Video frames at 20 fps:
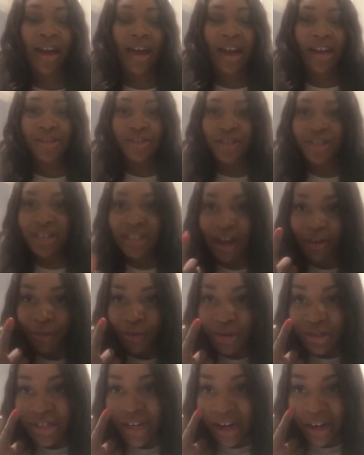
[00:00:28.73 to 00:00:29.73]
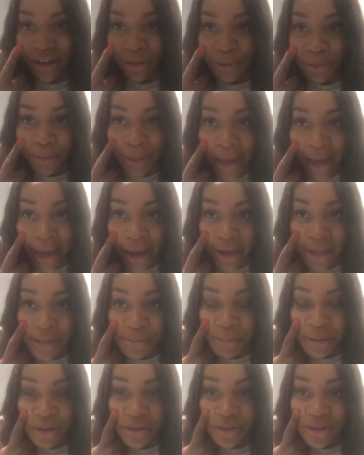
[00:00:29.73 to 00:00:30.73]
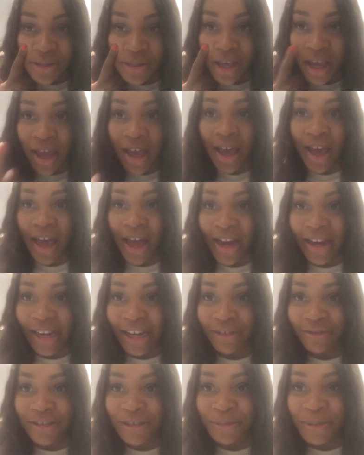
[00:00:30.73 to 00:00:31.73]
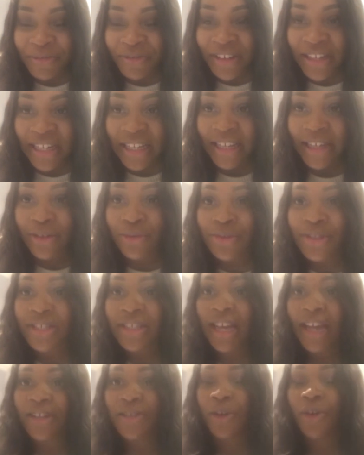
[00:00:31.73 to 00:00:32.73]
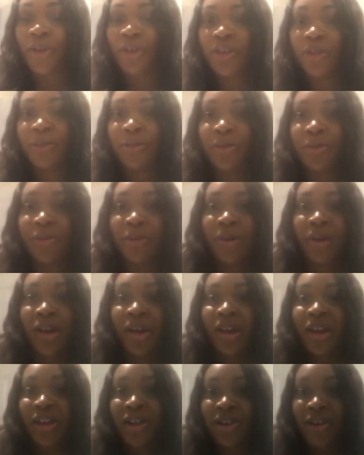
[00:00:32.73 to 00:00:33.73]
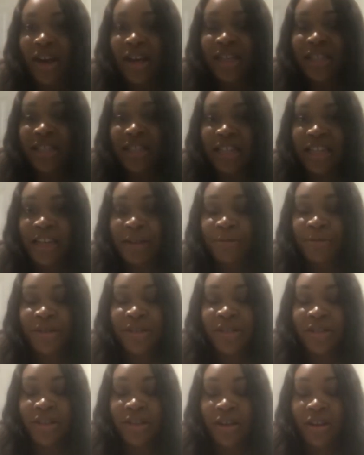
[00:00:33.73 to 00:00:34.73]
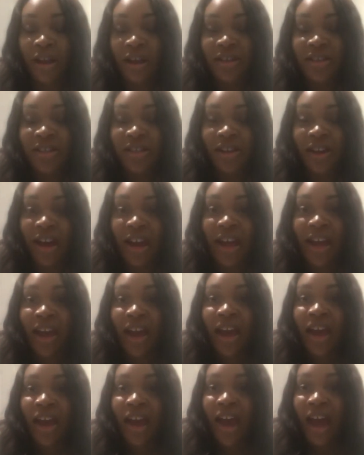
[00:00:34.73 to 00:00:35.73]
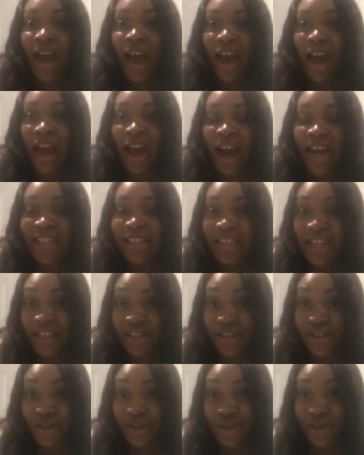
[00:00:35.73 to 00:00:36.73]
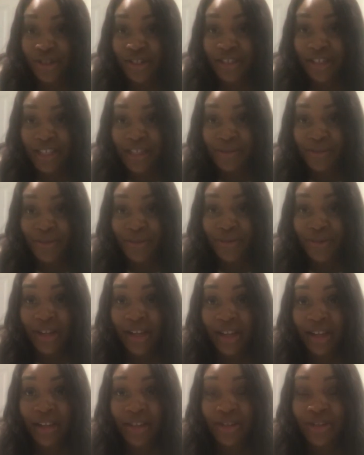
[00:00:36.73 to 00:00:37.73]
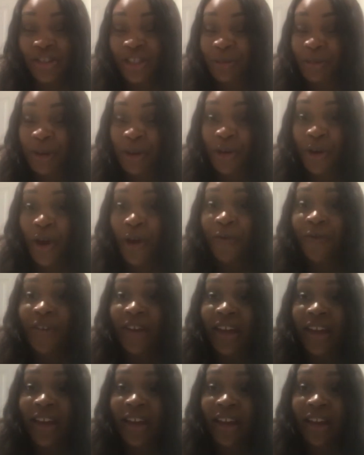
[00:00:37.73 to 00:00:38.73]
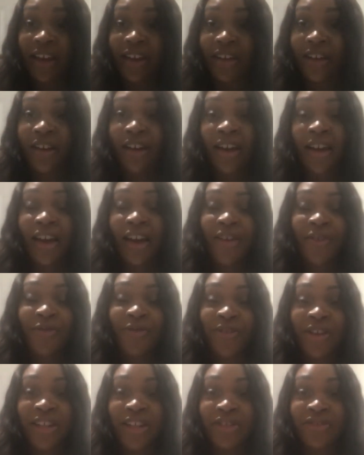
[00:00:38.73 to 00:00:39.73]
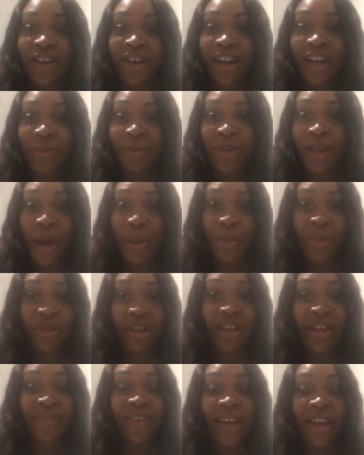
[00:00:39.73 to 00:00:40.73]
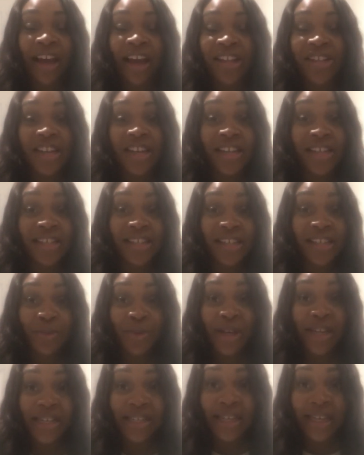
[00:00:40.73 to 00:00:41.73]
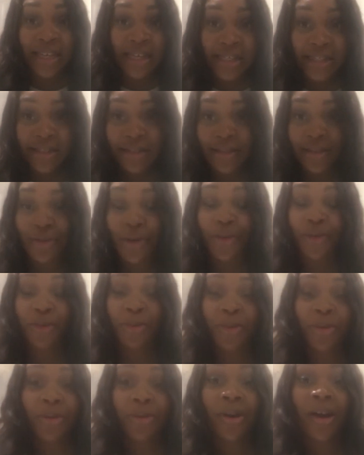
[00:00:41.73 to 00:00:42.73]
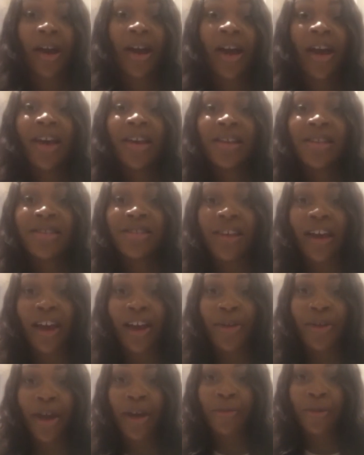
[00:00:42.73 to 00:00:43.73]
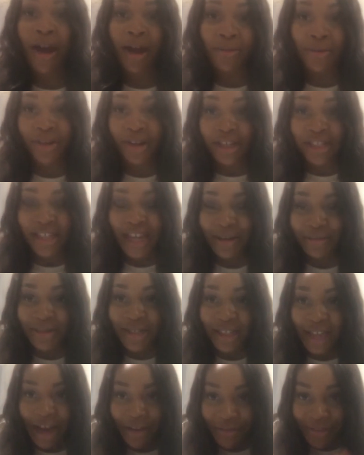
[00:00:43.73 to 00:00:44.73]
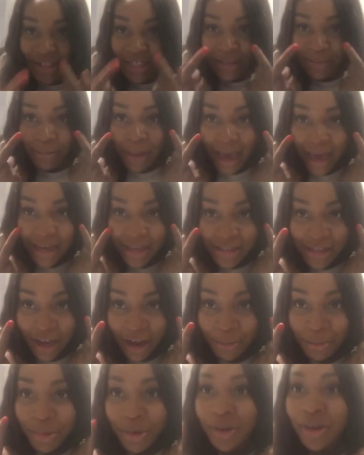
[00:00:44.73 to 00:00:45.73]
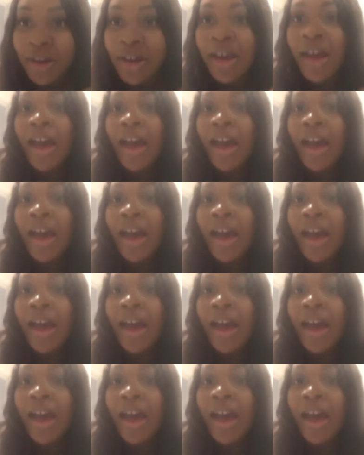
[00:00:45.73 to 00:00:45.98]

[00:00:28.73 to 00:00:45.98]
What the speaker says: As you can see, I've got terrible bags because Allegra's been really ill. She's had a horrible night's sleep last night. I had to take her to the doctors this morning because she's been coughing and really struggling with her breathing. Her chest is wheezing. It's just horrible. So I'm going to attempt to cover these bags up.